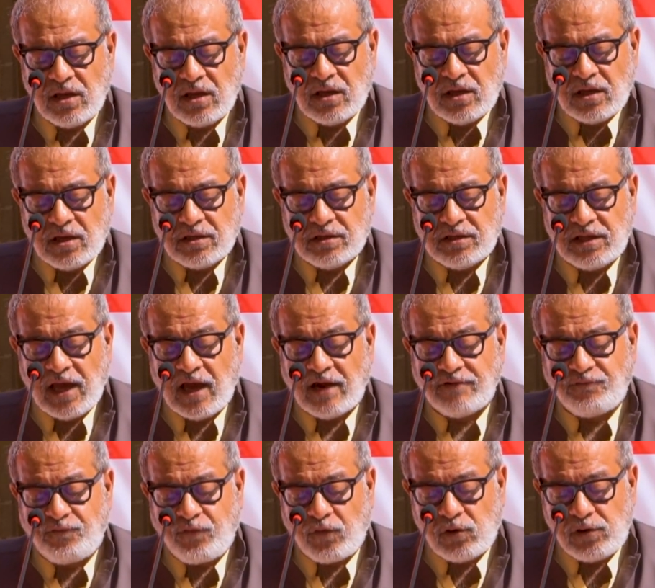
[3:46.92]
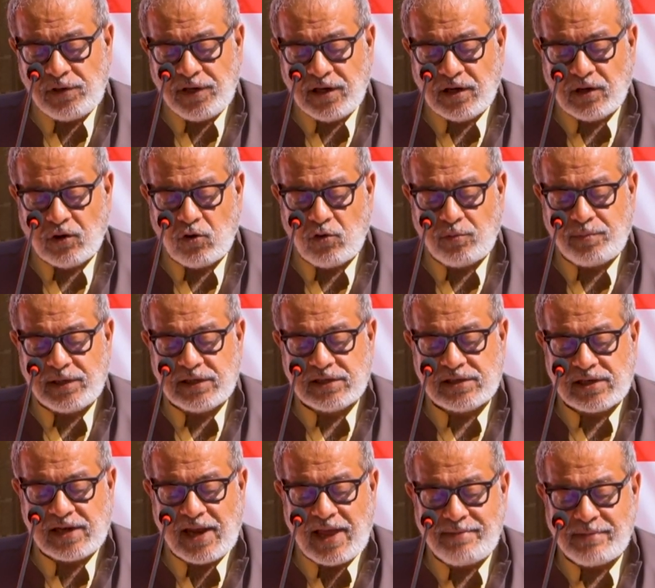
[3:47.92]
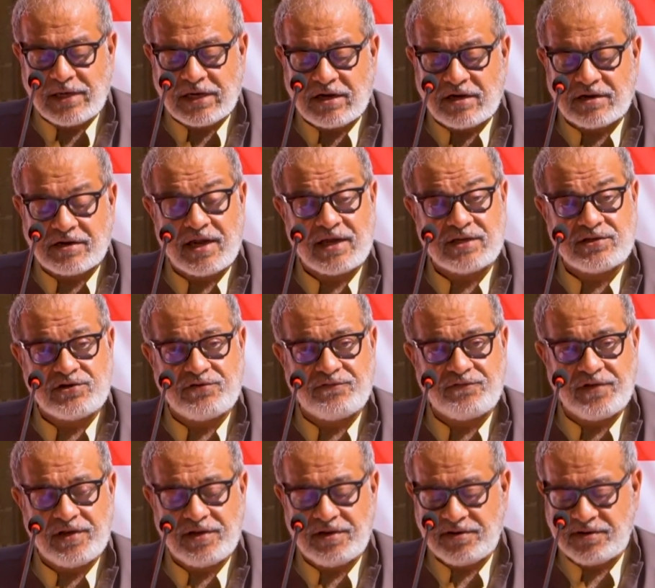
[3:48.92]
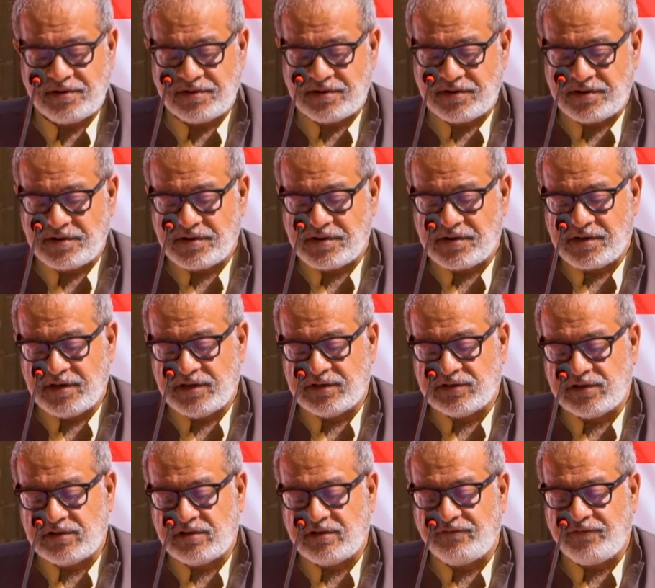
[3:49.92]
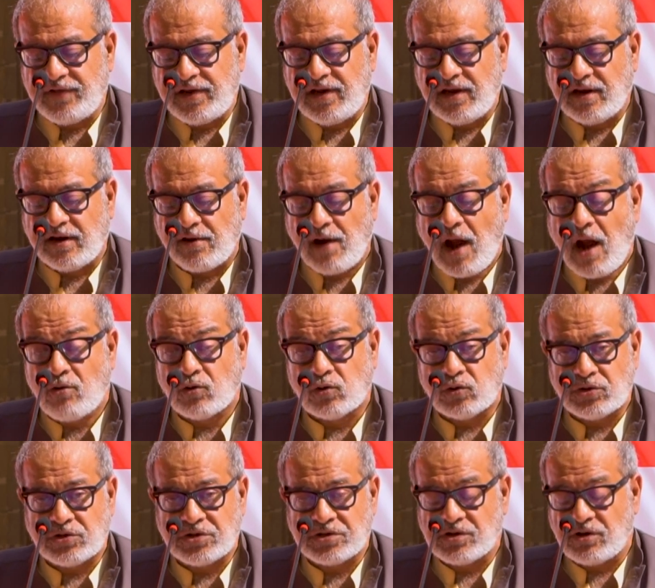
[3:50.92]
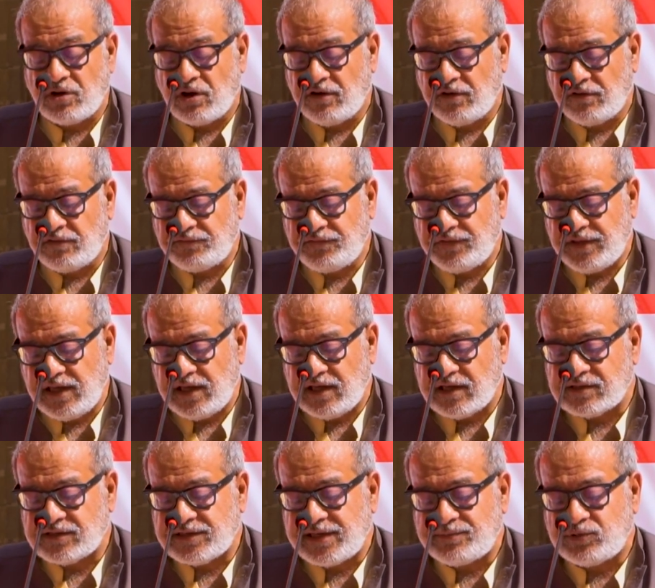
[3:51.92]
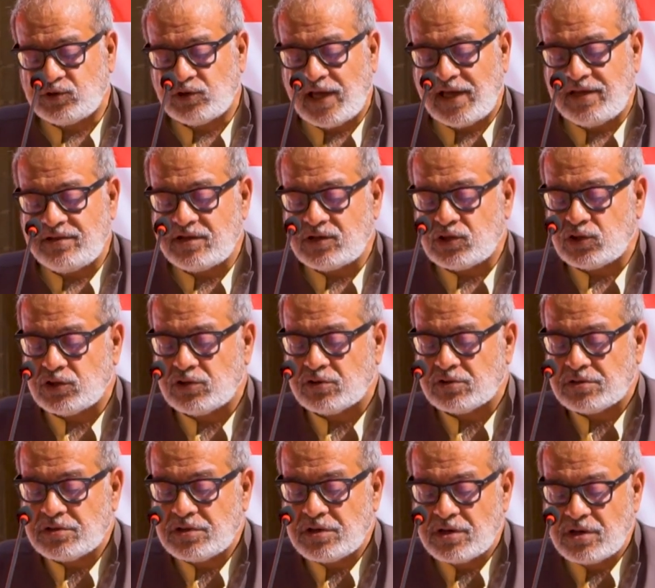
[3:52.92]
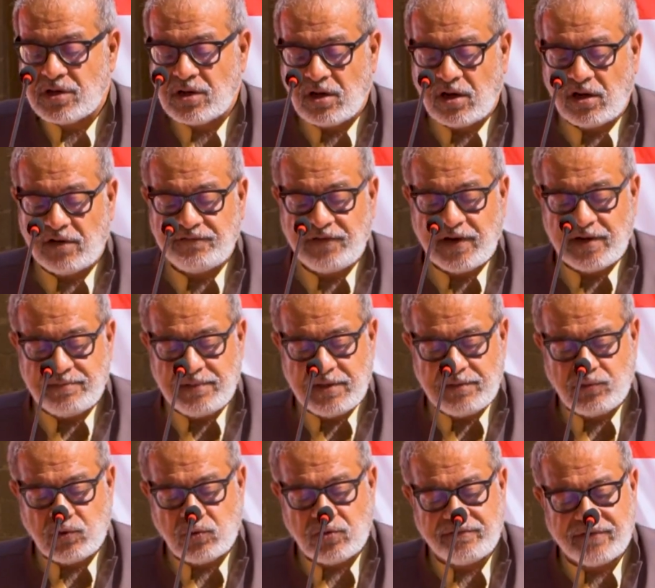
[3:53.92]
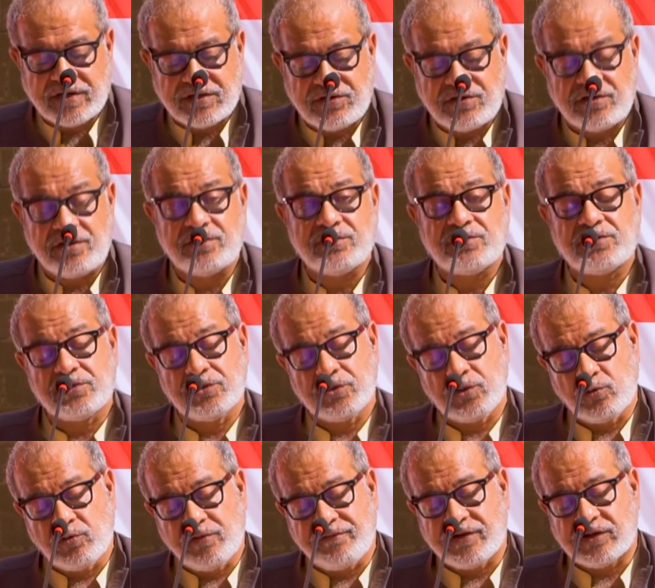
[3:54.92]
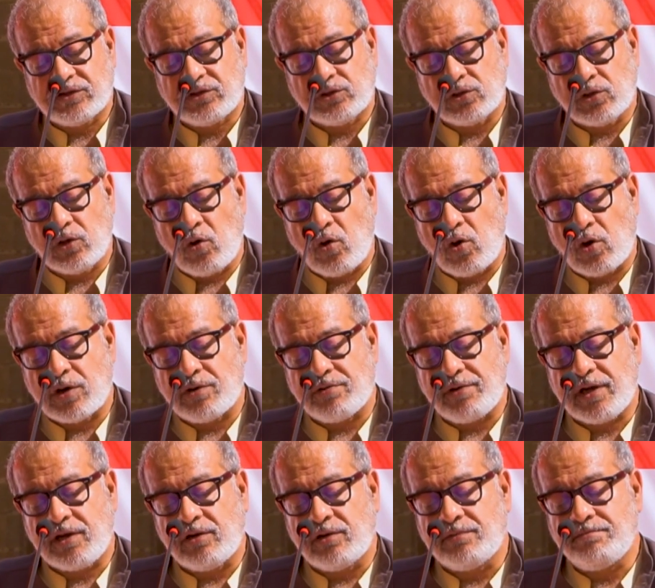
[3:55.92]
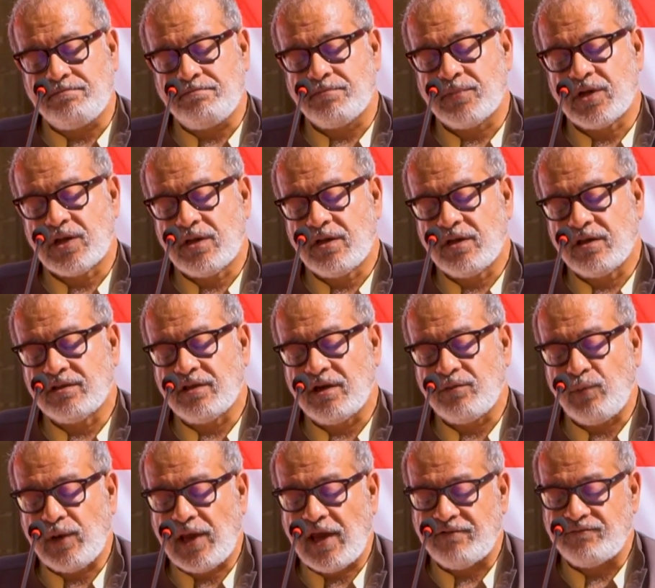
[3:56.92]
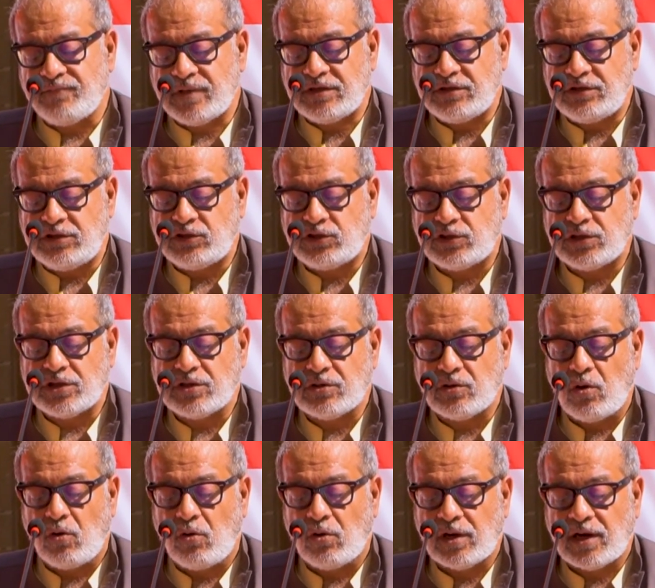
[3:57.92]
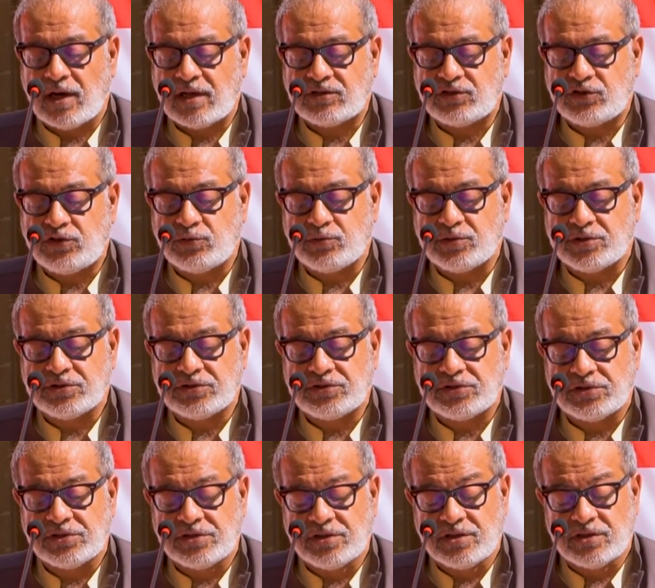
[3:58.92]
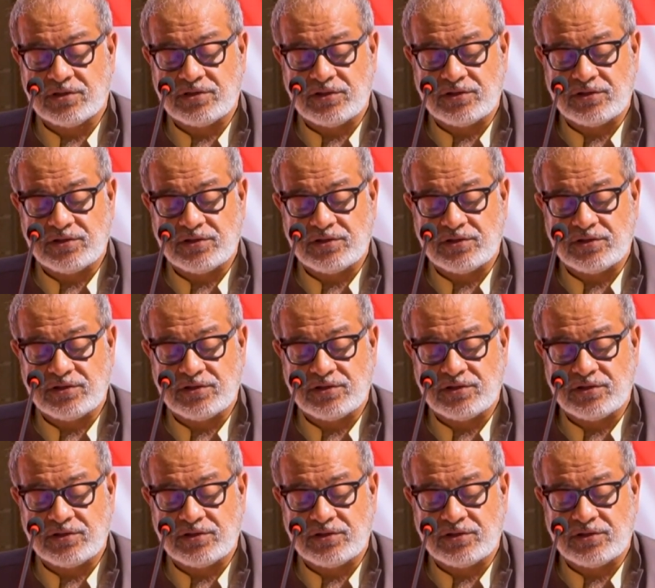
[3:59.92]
The unfolding global climate catastrophe is in the very ground of the conceptualization of Habib University's universal core curriculum that we have been teaching all our students since the